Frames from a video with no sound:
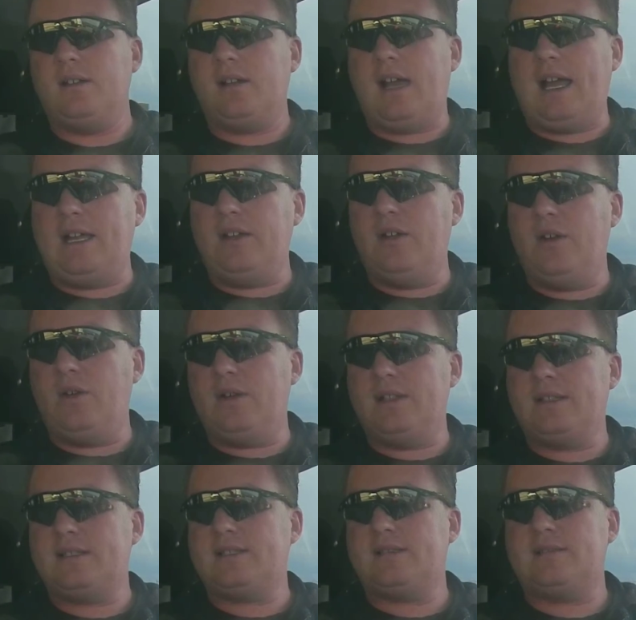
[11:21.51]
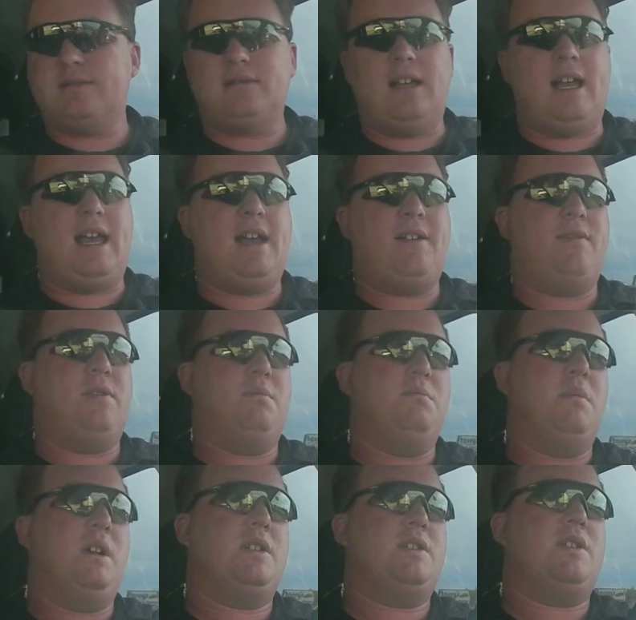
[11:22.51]
I notice I have a
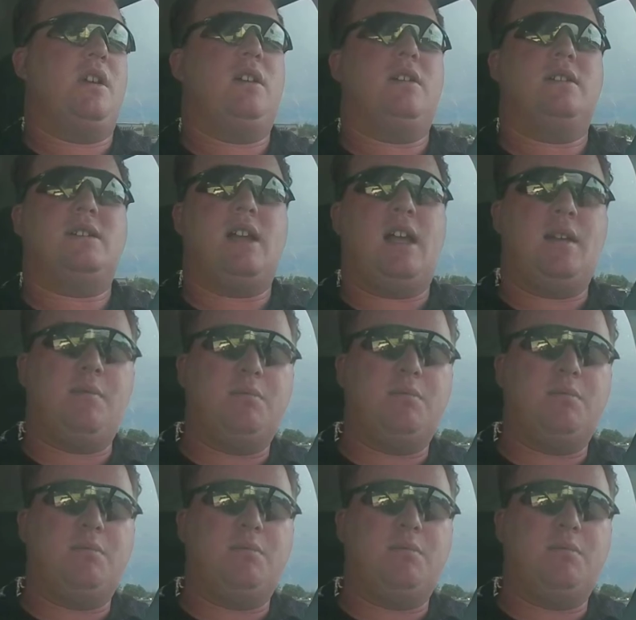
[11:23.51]
much harder time